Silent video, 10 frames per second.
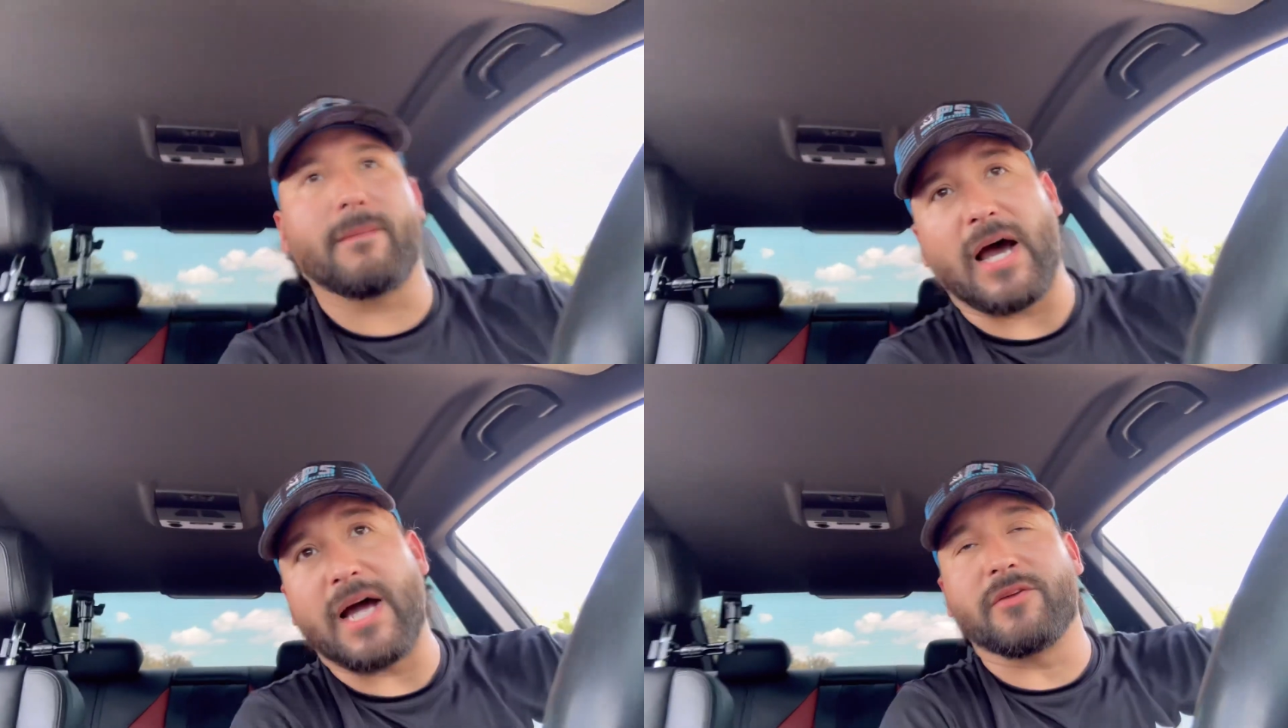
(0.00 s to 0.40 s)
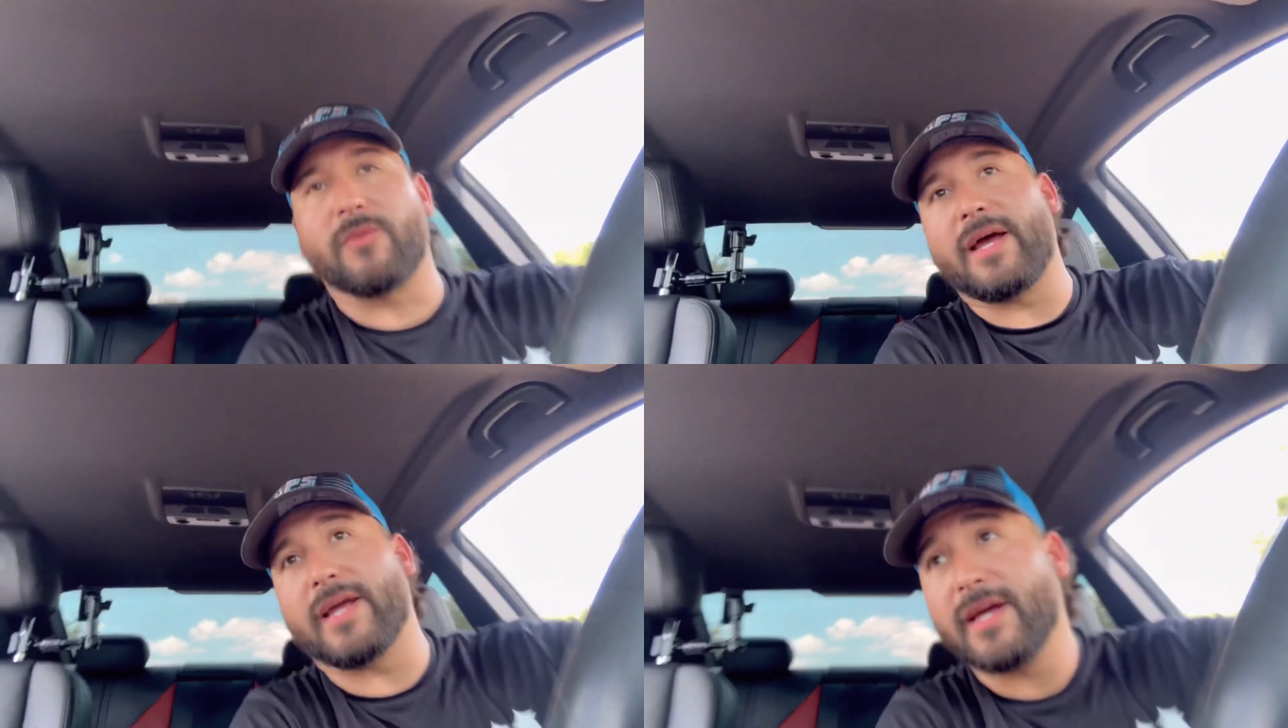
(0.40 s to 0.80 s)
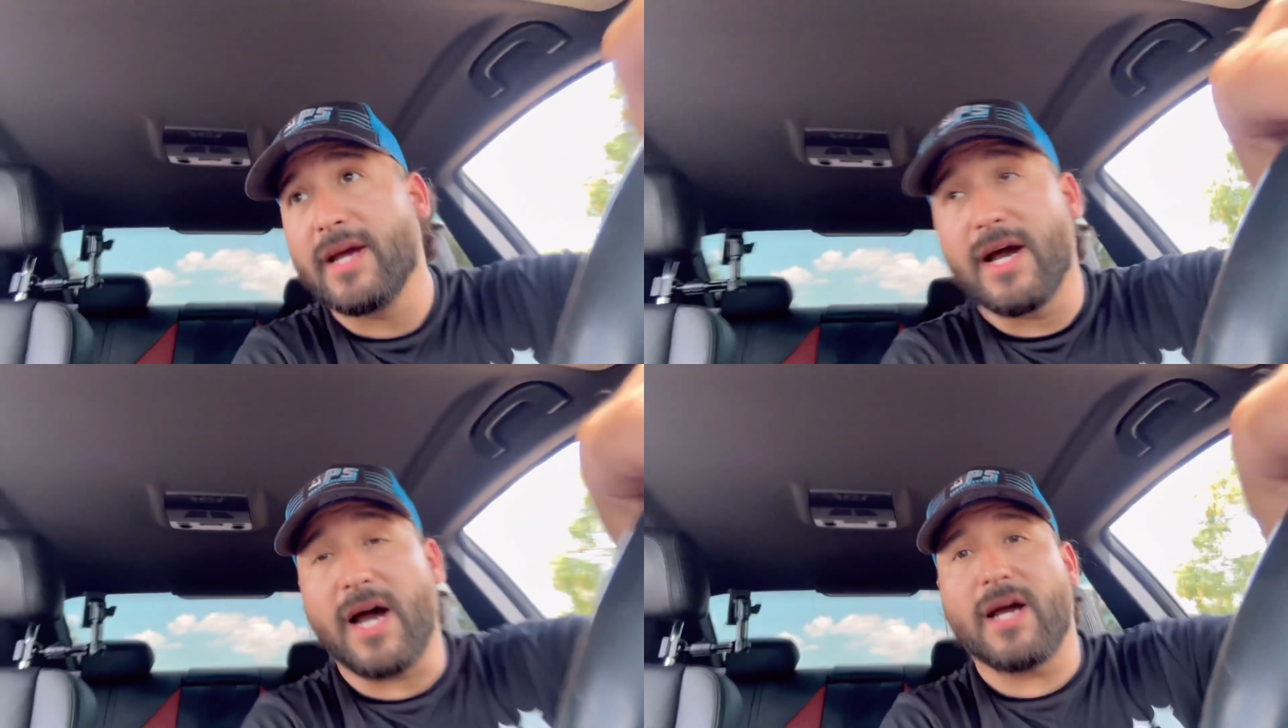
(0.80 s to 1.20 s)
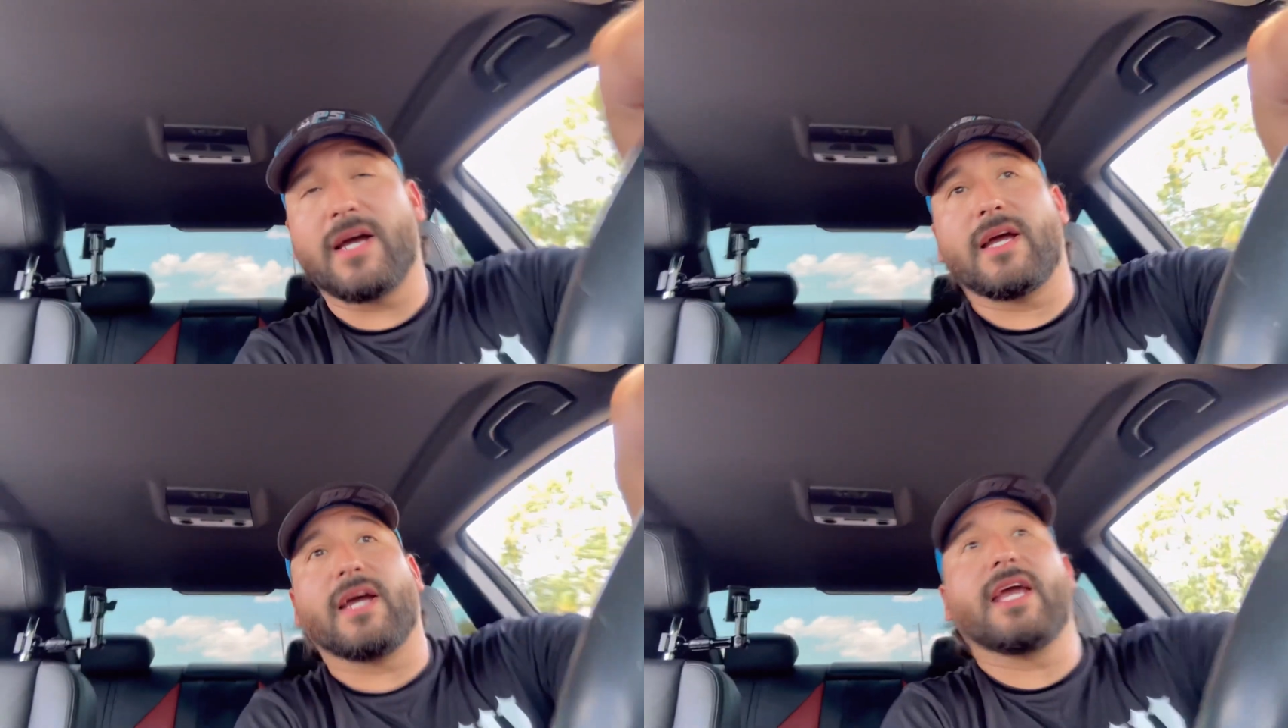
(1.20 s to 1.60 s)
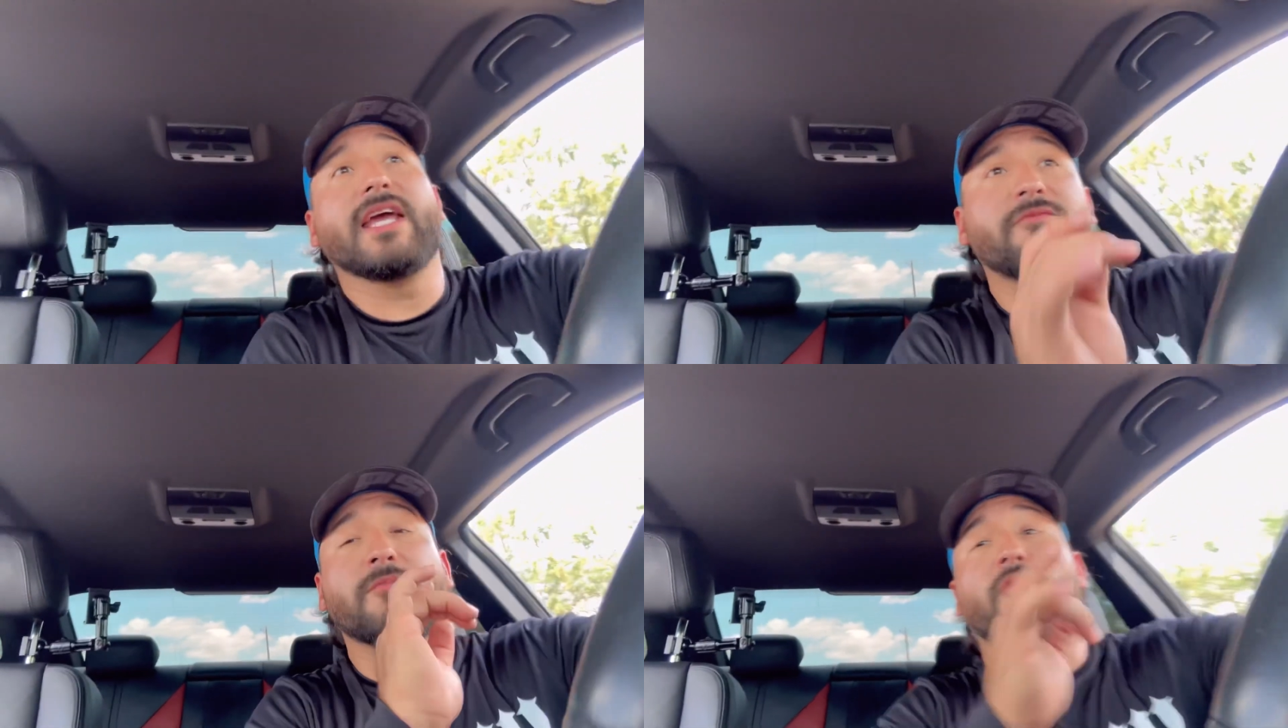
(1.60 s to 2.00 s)
Either way,
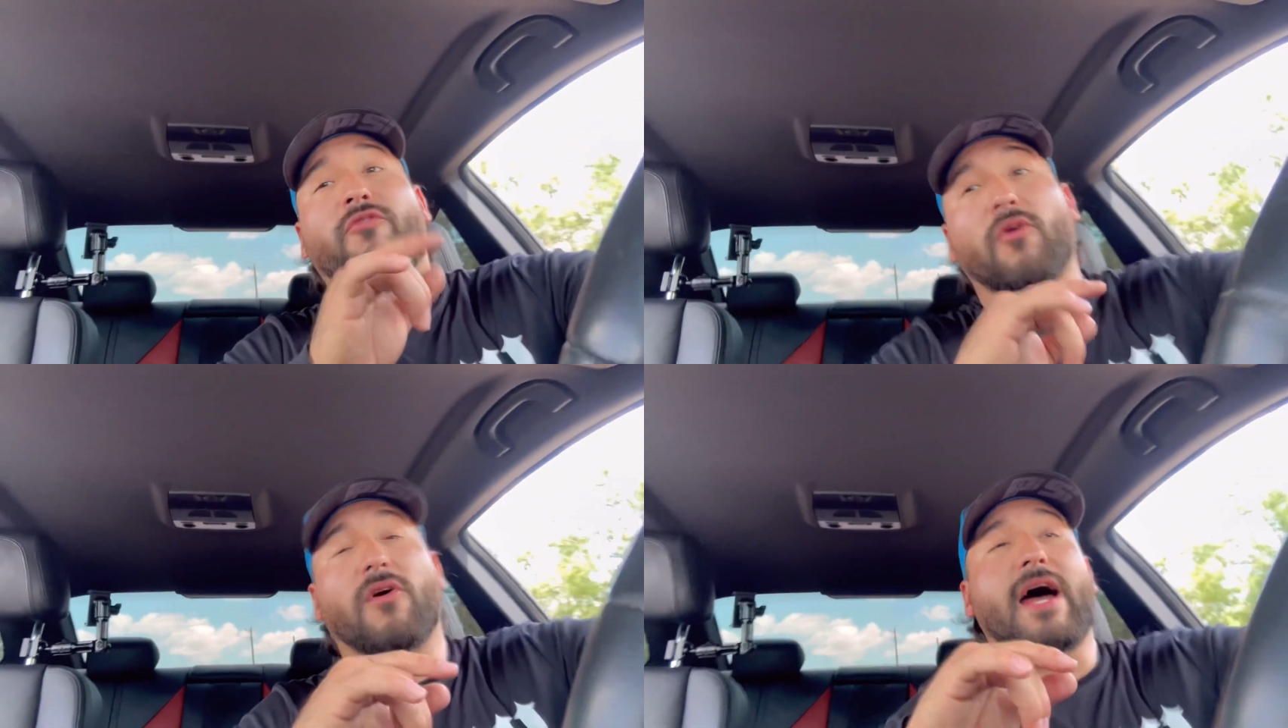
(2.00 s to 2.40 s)
even before